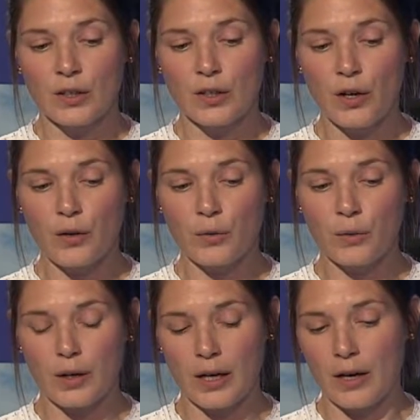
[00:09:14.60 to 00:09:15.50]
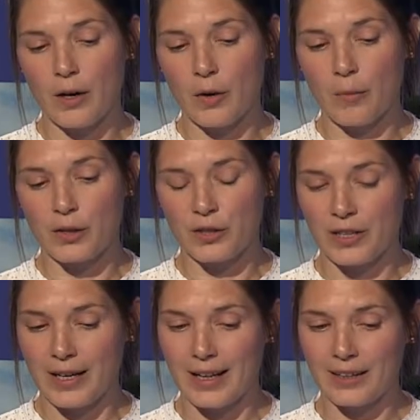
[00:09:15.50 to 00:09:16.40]
low or moderate
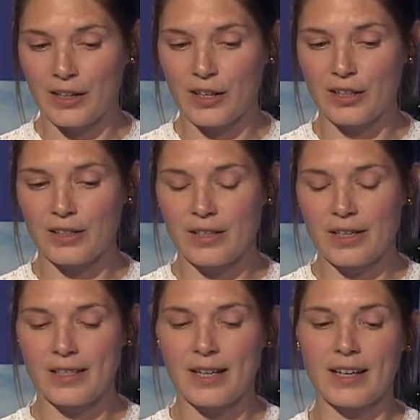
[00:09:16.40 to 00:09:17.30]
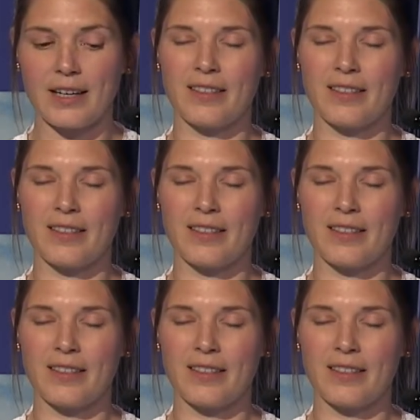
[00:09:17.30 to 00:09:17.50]
alcohol intake.